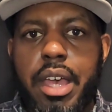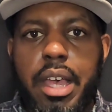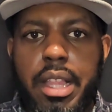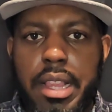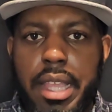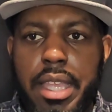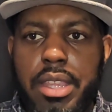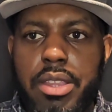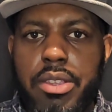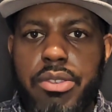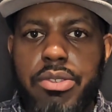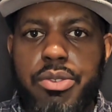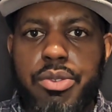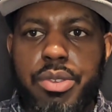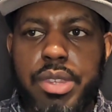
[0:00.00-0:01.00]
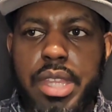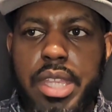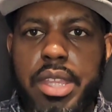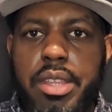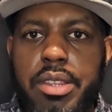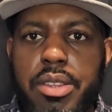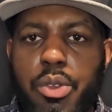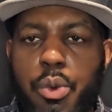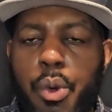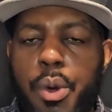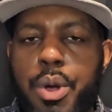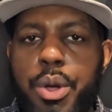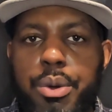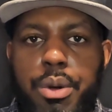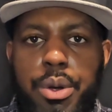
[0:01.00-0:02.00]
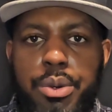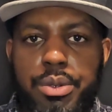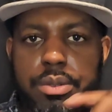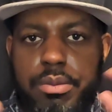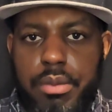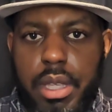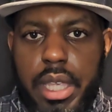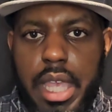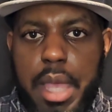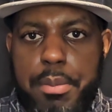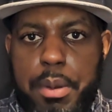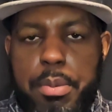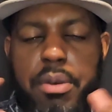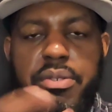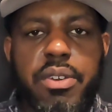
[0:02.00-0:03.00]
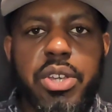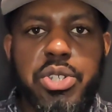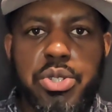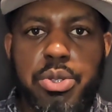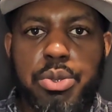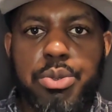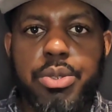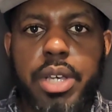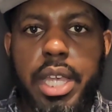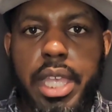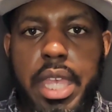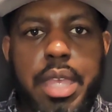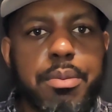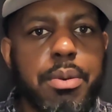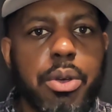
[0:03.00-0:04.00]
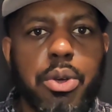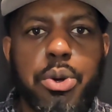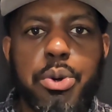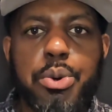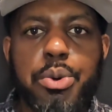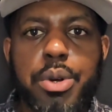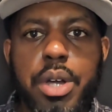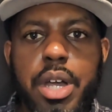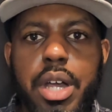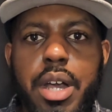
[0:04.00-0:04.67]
Helenius didn't quote unquote keep it professional and keep it cool,